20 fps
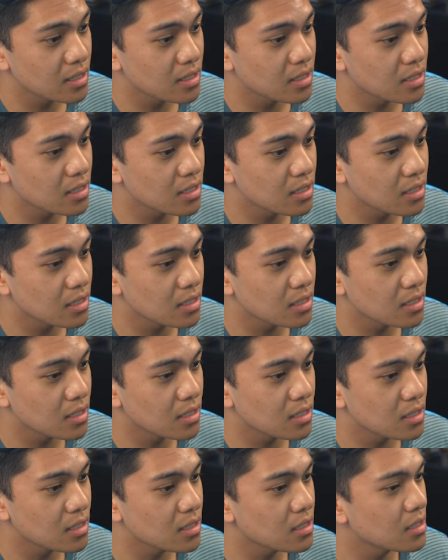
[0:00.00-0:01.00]

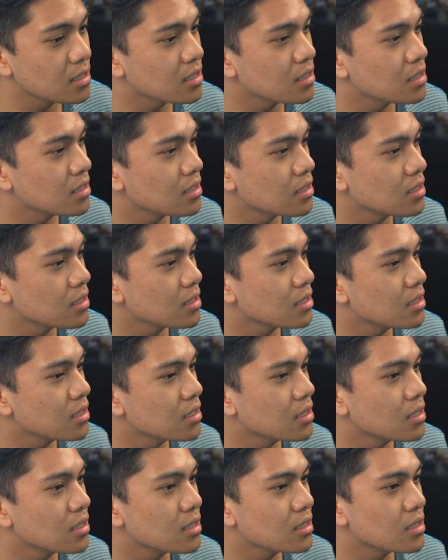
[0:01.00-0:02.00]

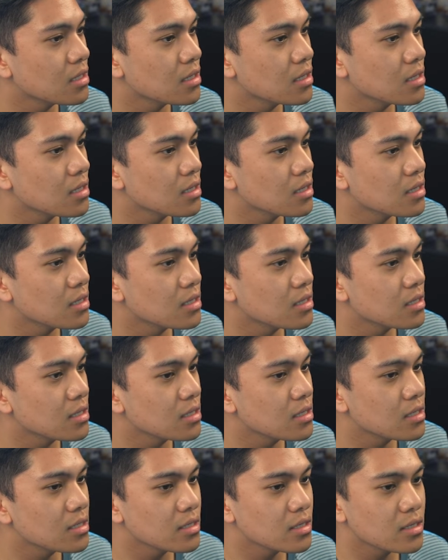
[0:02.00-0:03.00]

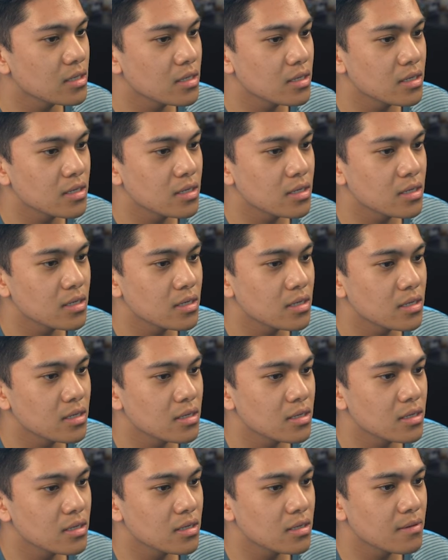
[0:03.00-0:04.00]

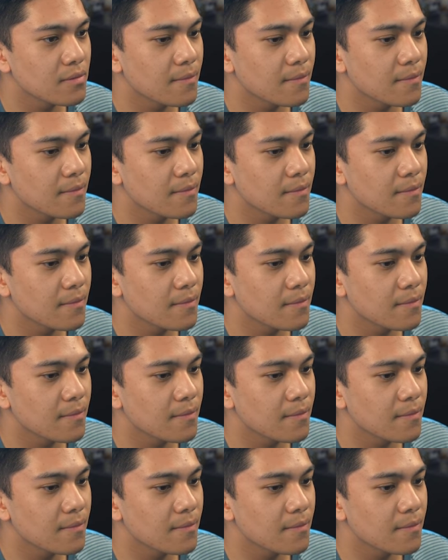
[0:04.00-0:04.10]
Nothing is said.